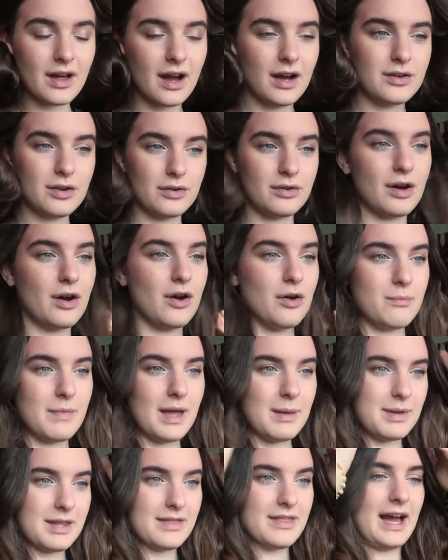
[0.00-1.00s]
I don't know.
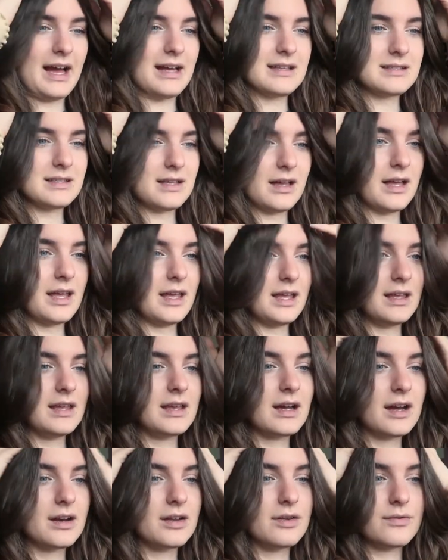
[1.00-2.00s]
Maybe that's like
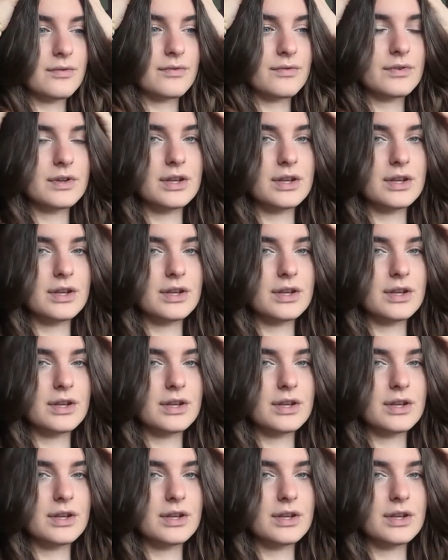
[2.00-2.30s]
kind of,